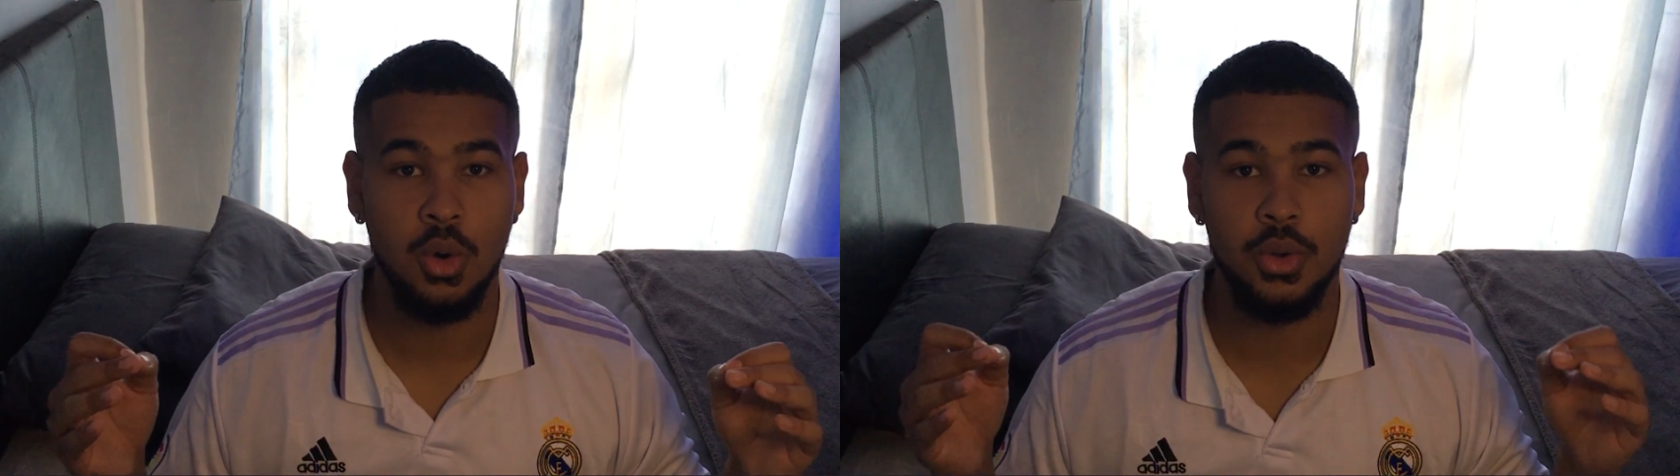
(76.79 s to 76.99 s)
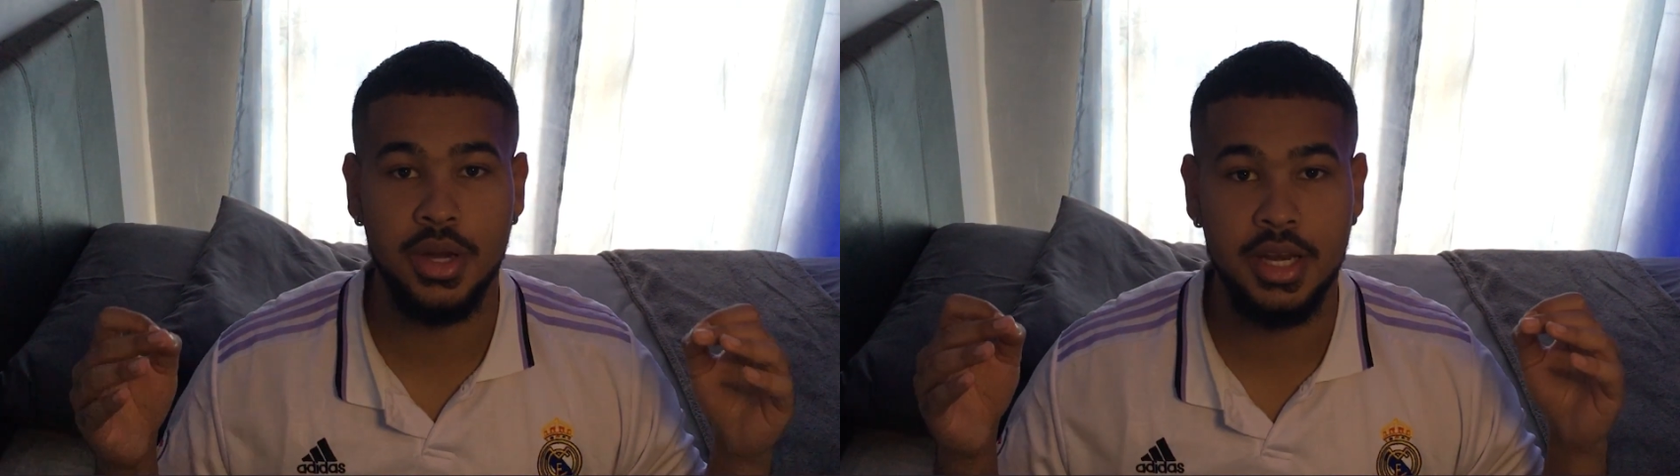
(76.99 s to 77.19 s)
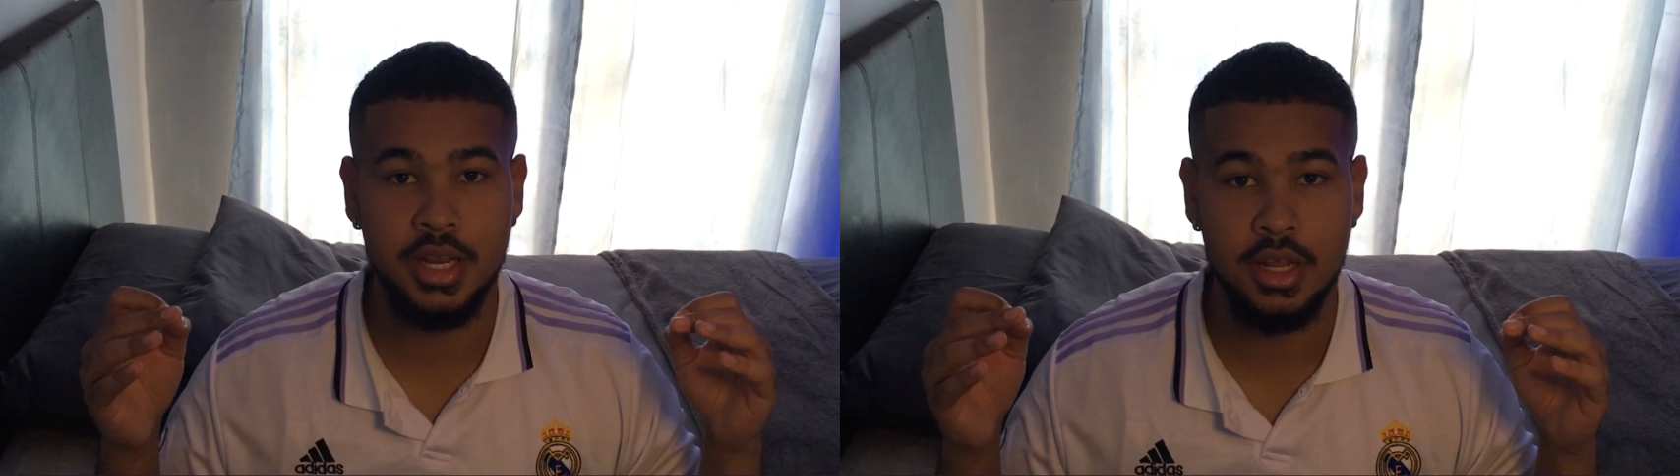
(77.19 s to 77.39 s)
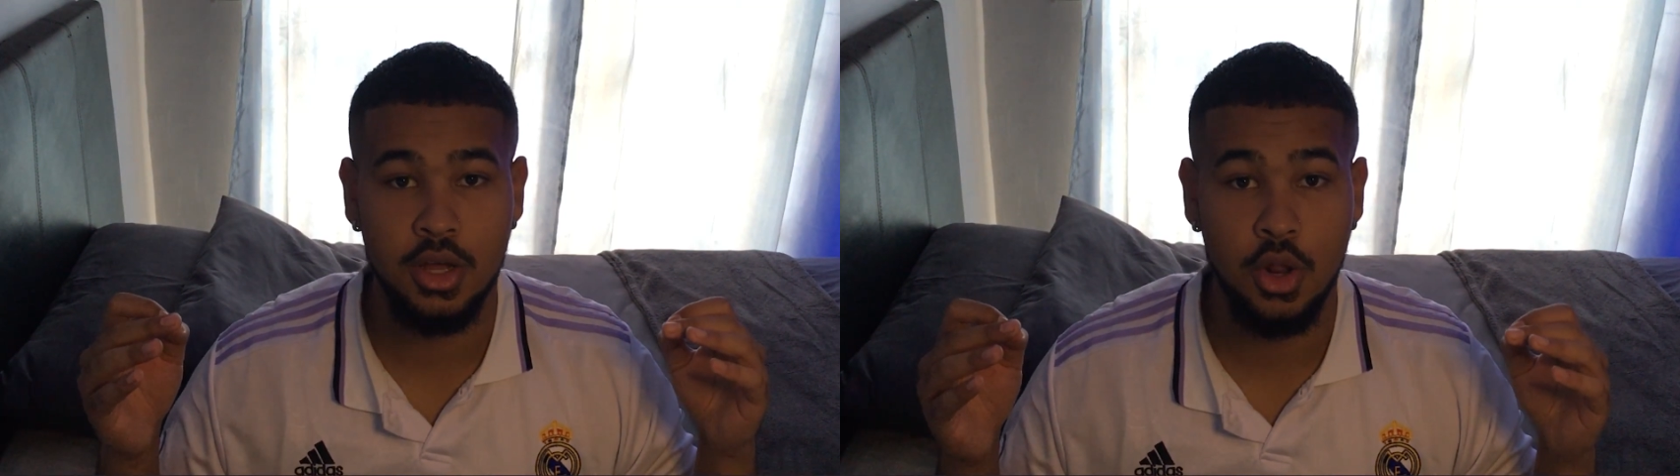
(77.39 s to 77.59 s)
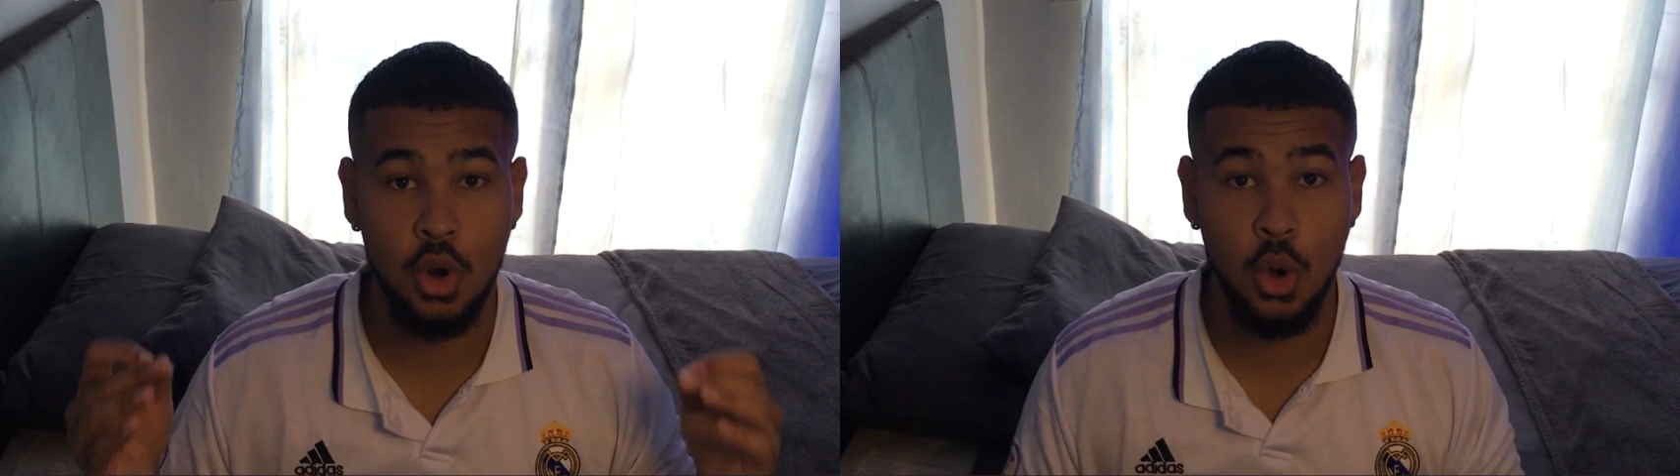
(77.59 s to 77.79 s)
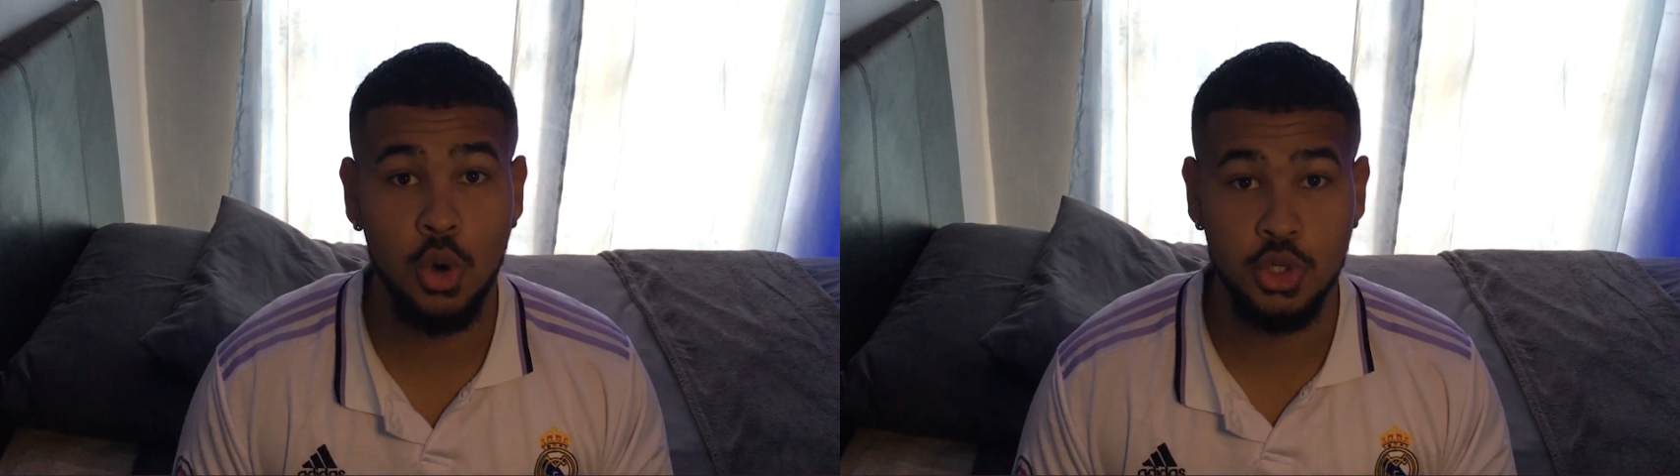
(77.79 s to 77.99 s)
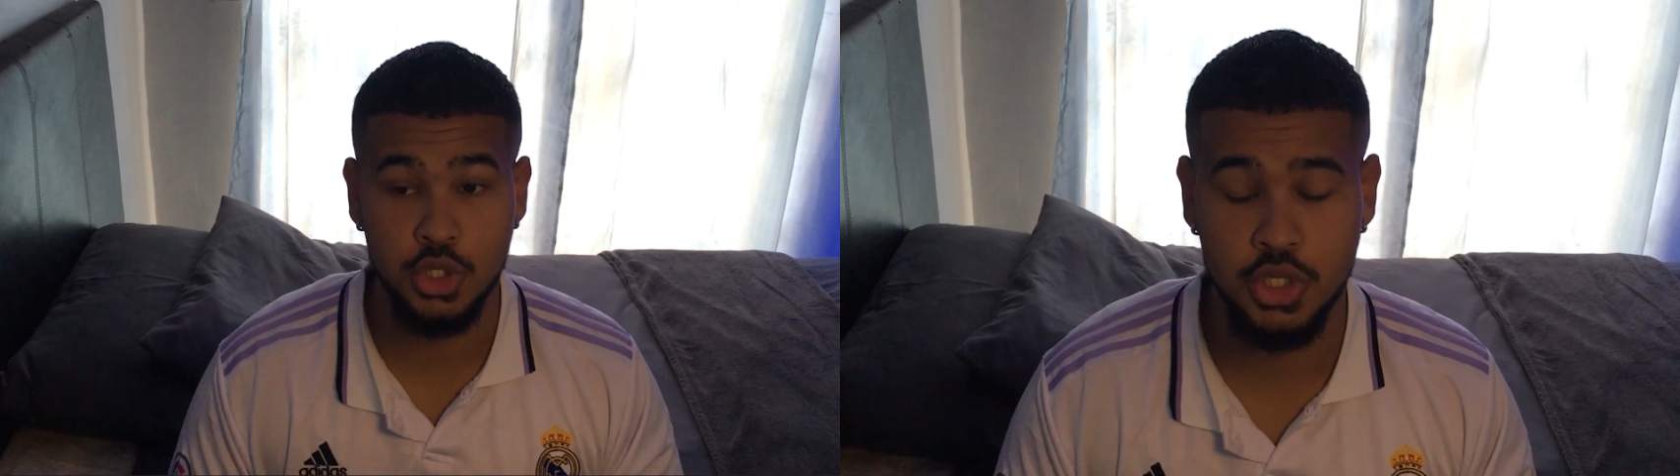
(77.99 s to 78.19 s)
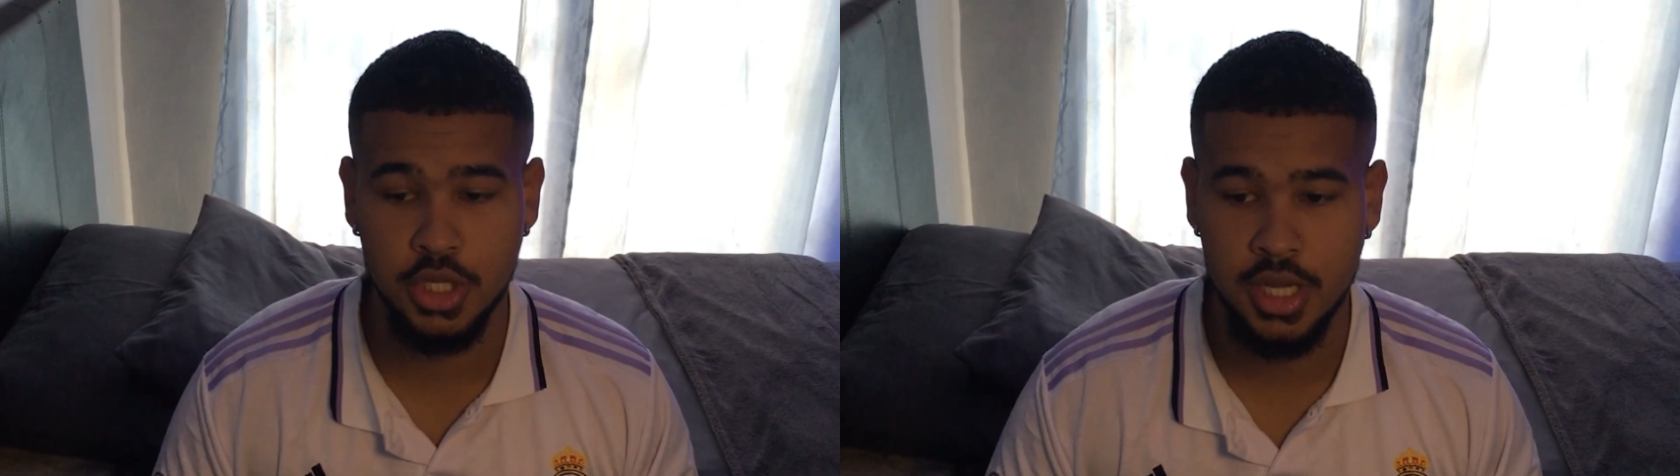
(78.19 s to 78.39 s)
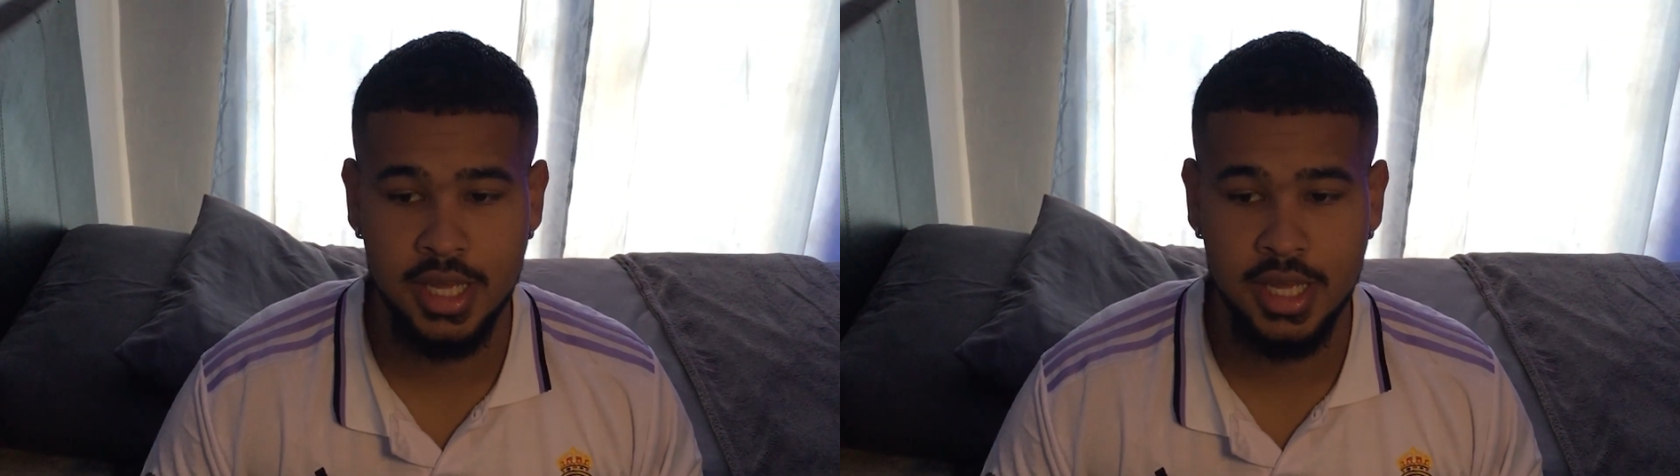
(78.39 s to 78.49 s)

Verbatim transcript: already launched